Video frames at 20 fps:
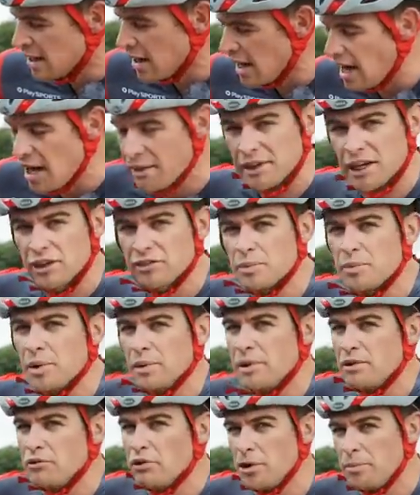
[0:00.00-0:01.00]
I am gonna have to
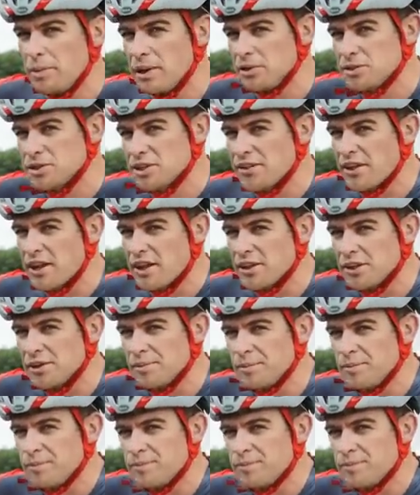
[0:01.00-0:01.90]
put my road pedals on there though.